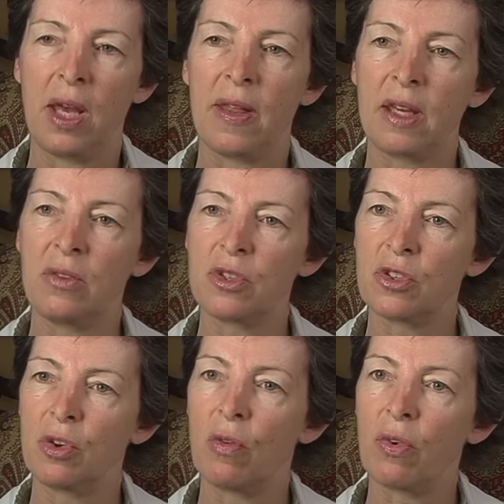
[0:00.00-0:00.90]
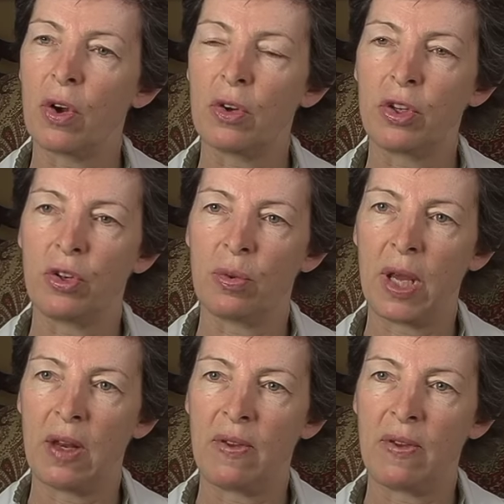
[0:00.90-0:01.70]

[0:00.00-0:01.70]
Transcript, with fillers: That gives us an overall cure rate of